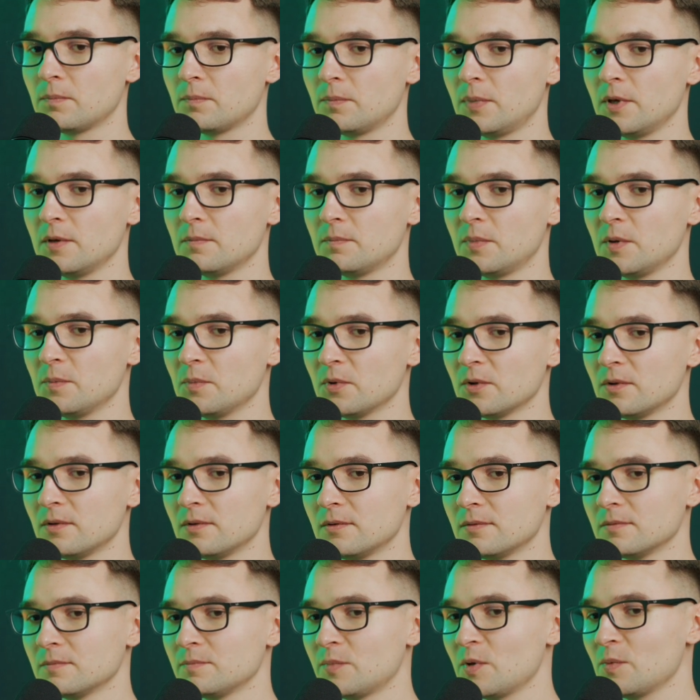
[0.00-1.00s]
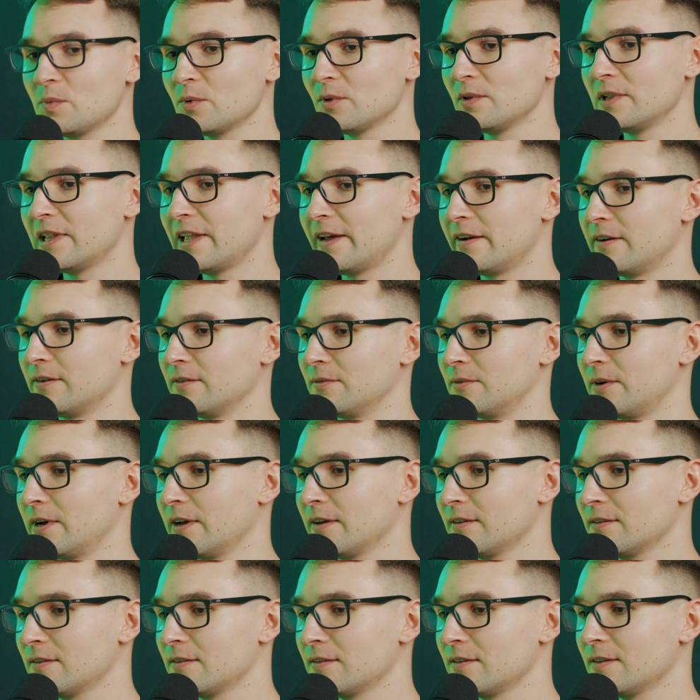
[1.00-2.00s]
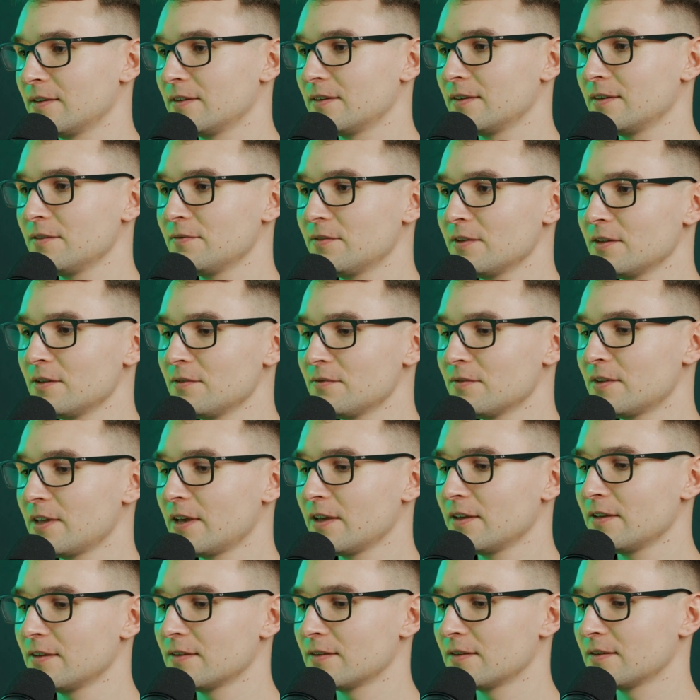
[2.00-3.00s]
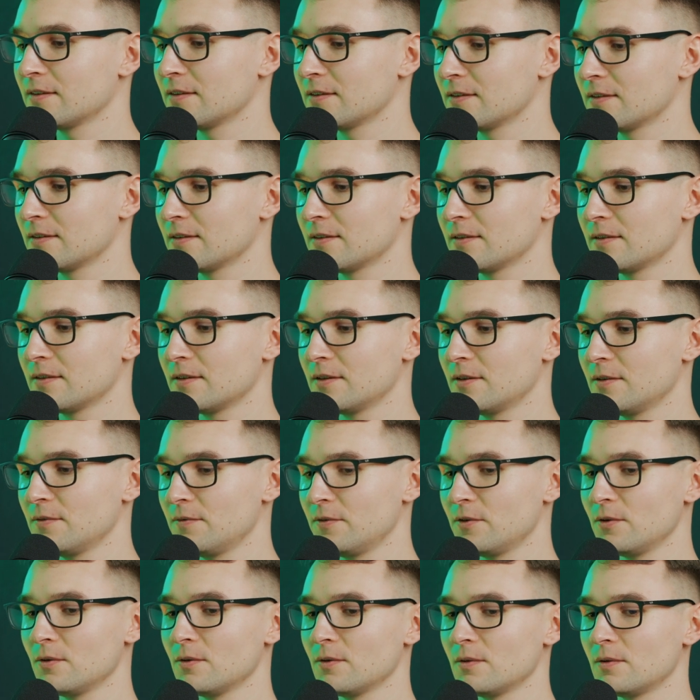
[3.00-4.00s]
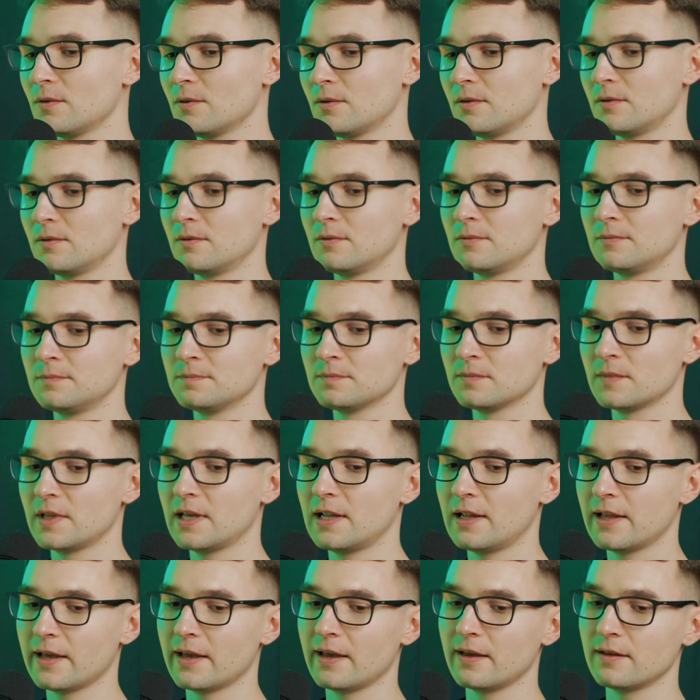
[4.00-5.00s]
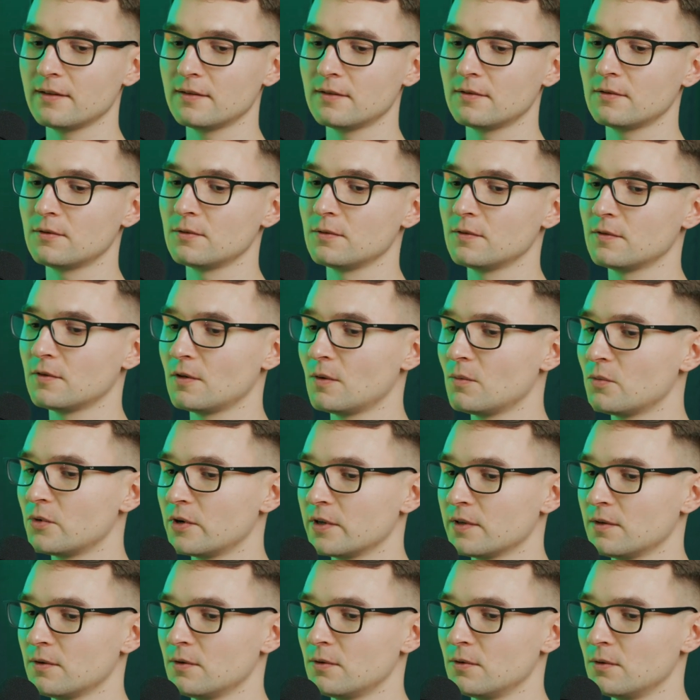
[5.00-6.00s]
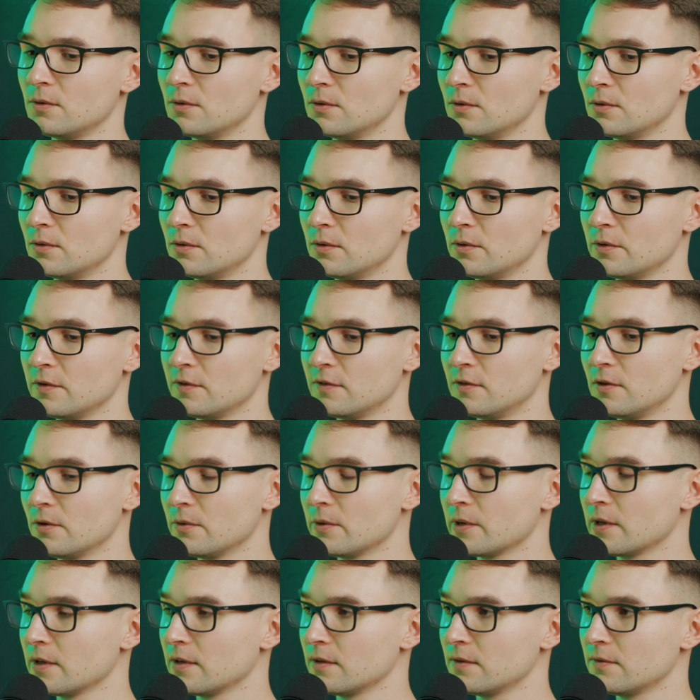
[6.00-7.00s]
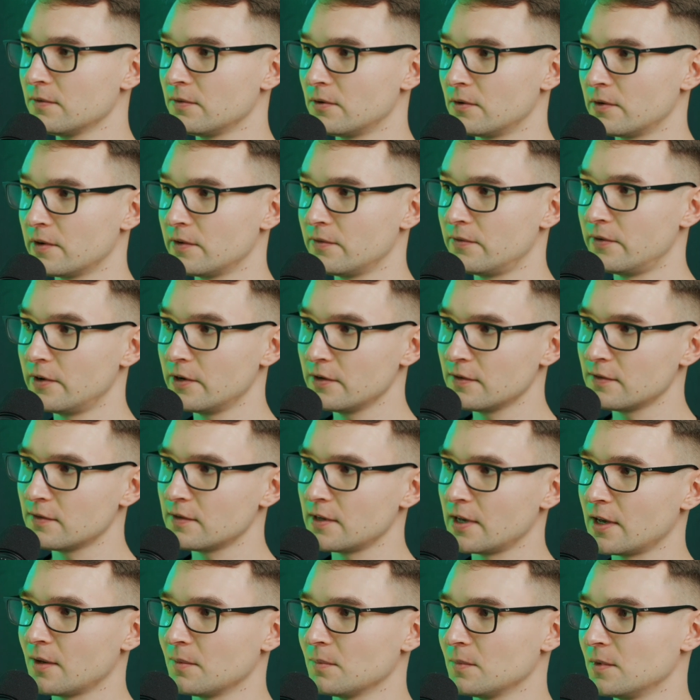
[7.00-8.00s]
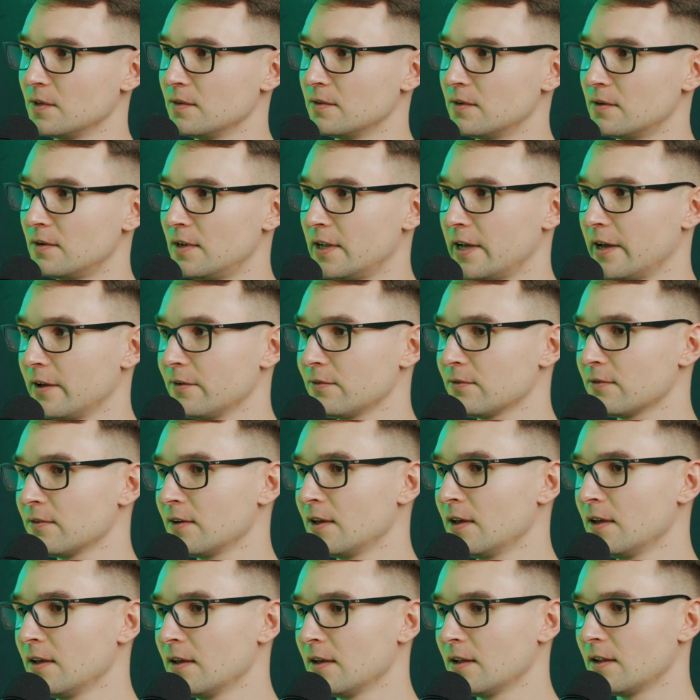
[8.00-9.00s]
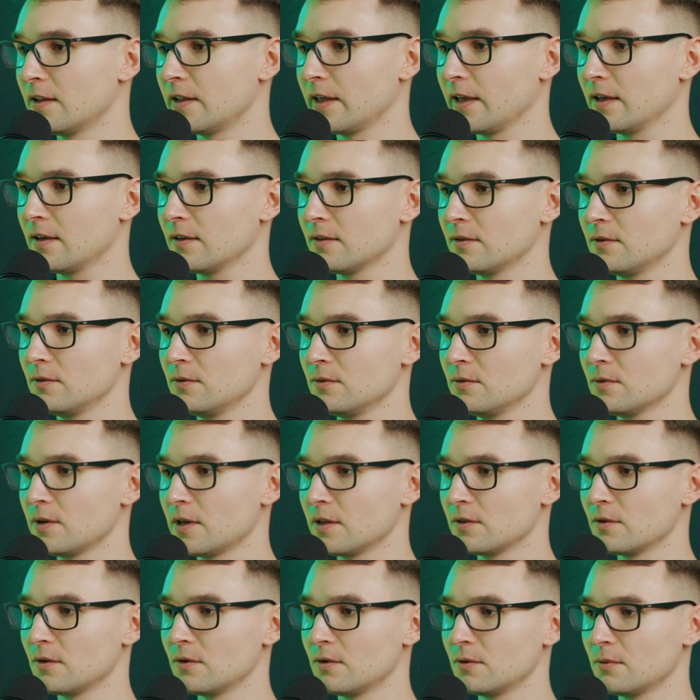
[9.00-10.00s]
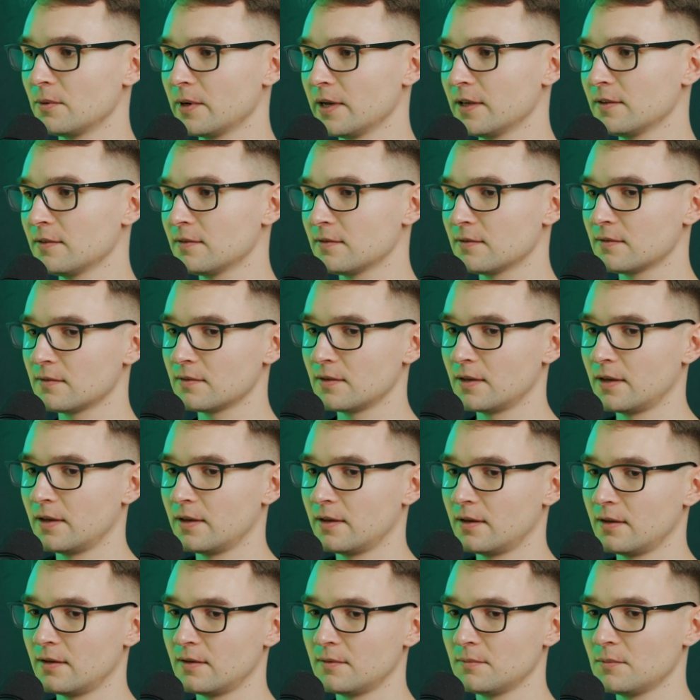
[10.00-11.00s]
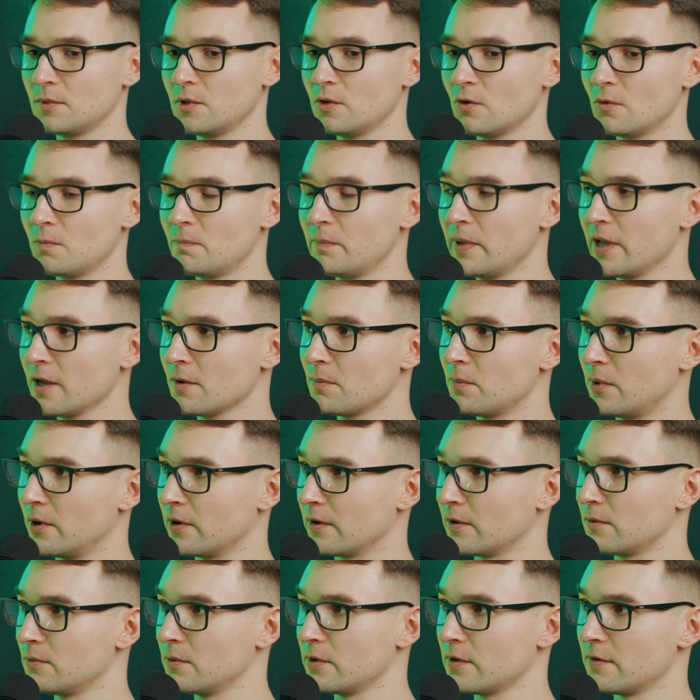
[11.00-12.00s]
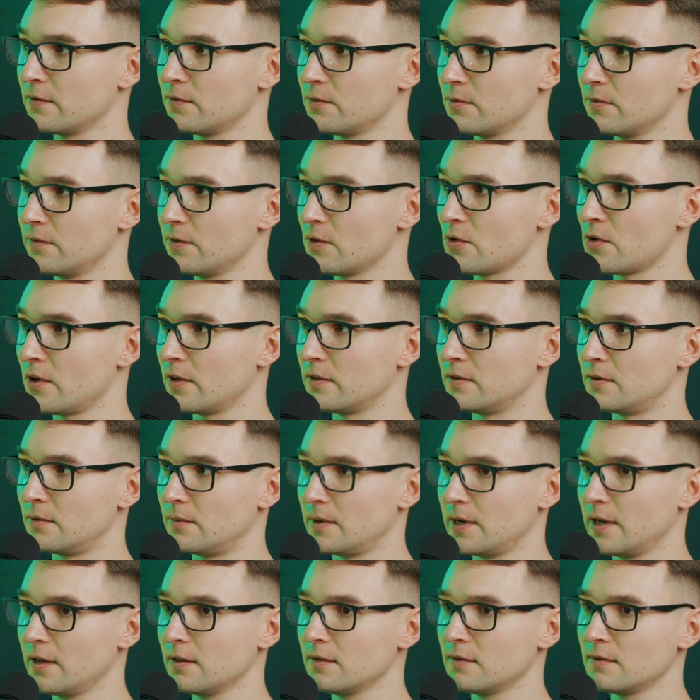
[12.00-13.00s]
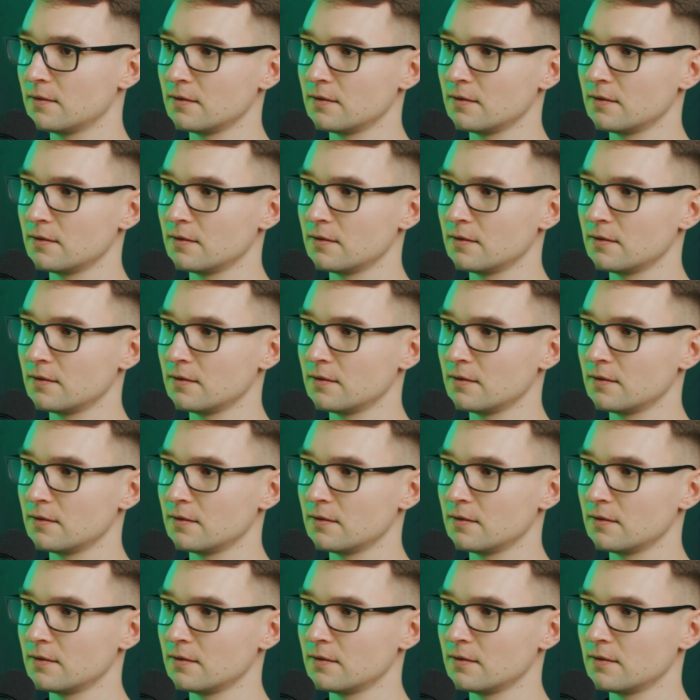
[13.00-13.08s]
People learn, right? Even if if you delegate to someone who is doing it for the first time in their life, like you can always ping pong with each other, right?